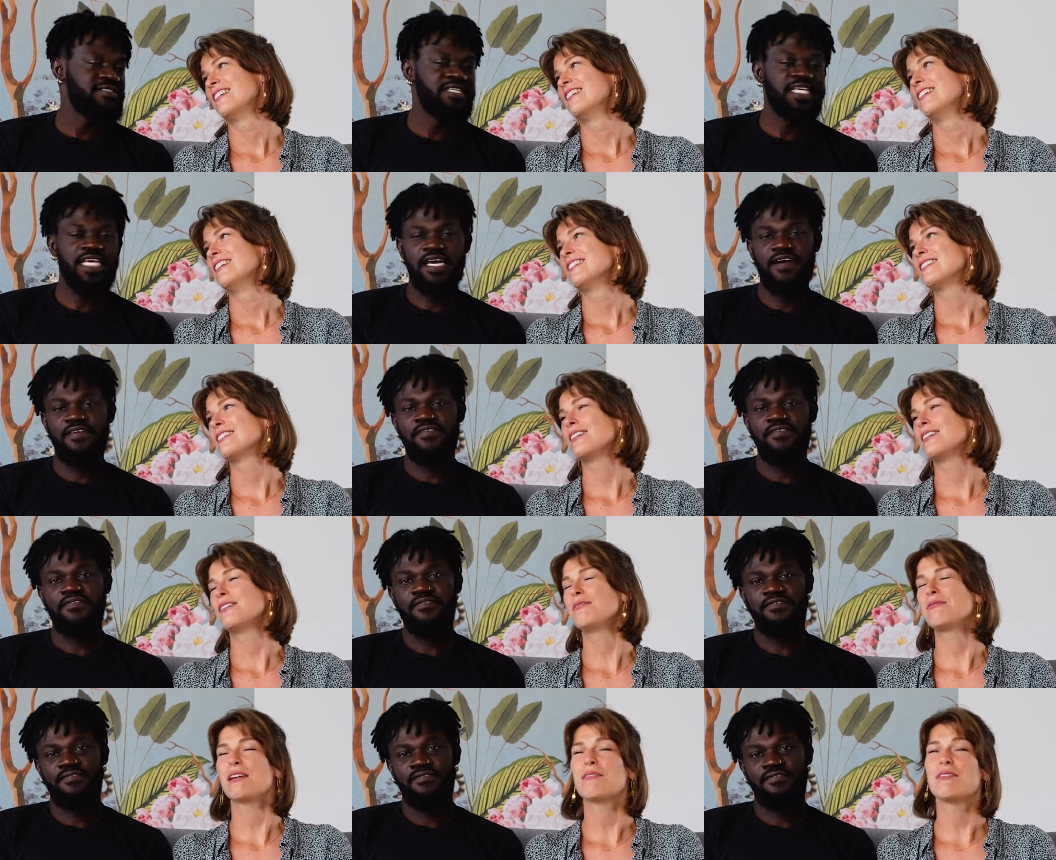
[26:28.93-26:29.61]
Speaker 1: Yeah.
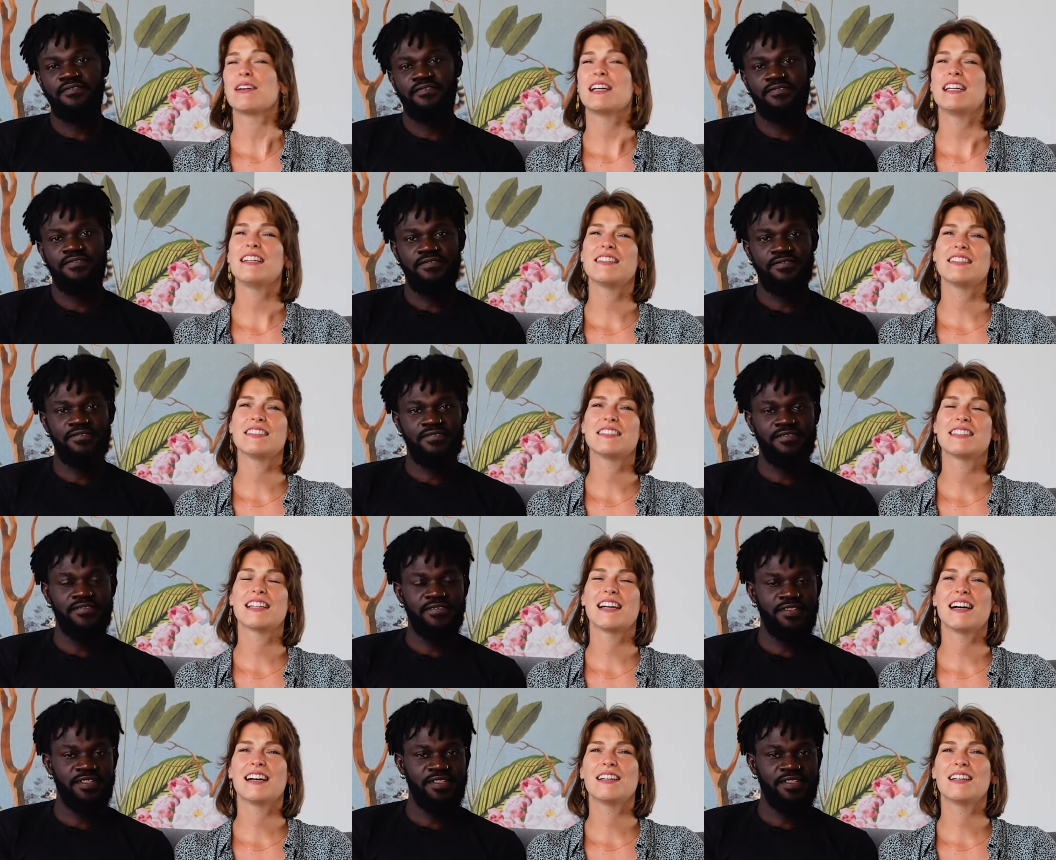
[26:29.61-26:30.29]
So if you have
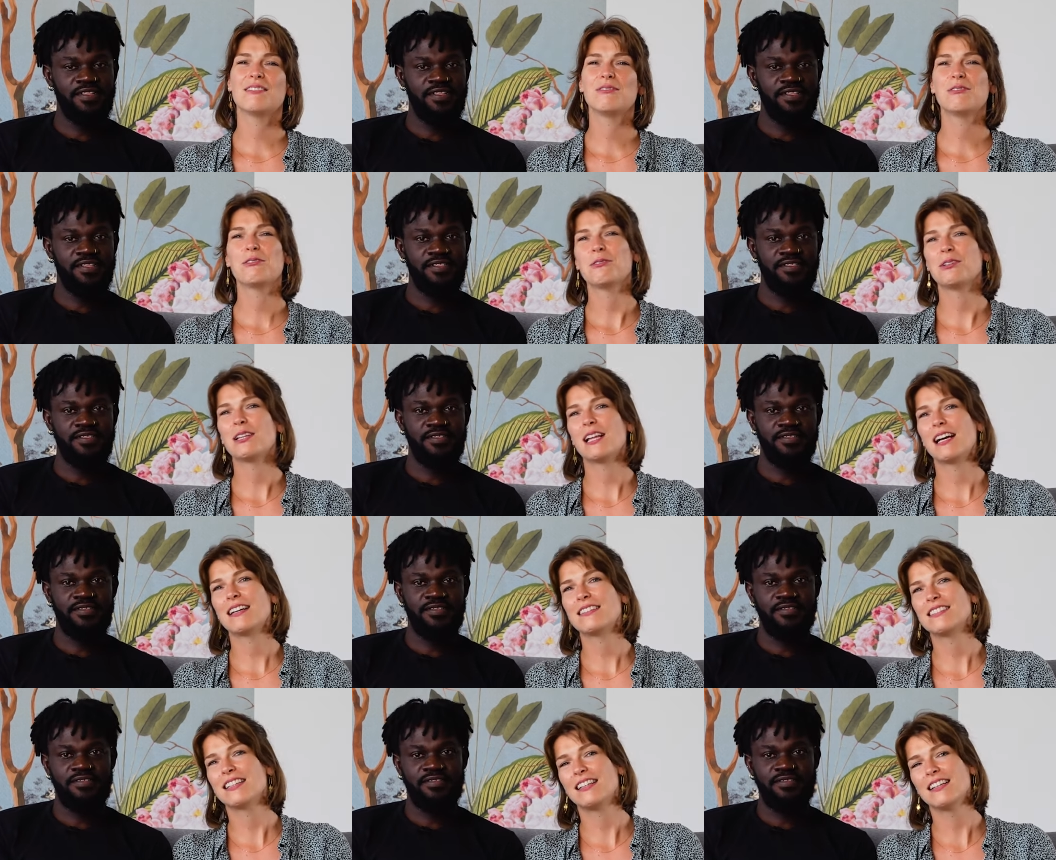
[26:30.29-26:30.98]
anything to add, we would
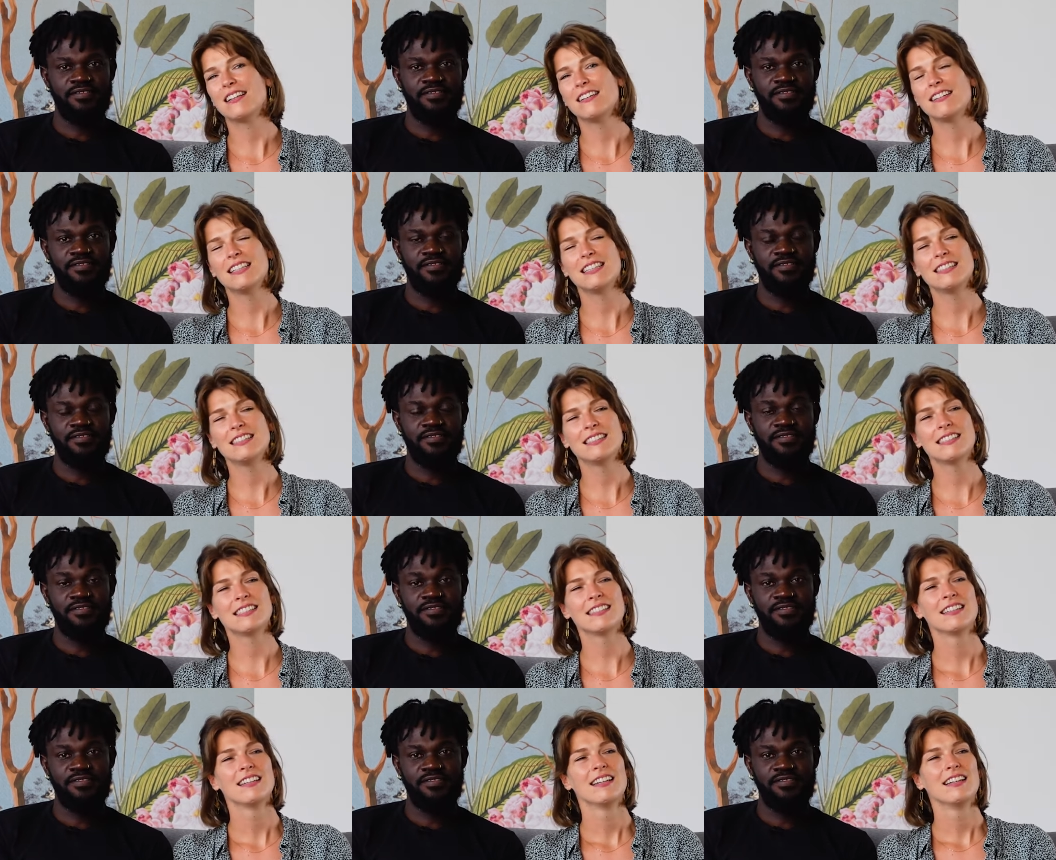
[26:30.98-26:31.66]
like to hear
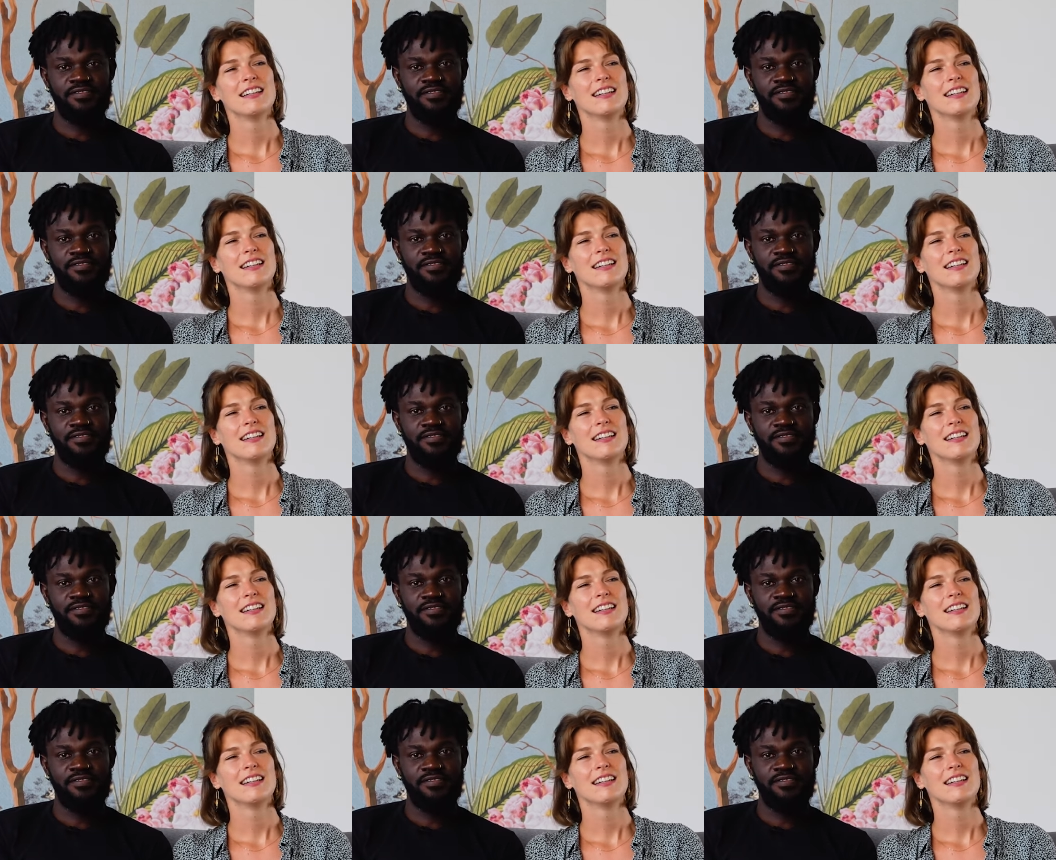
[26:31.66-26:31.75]
it.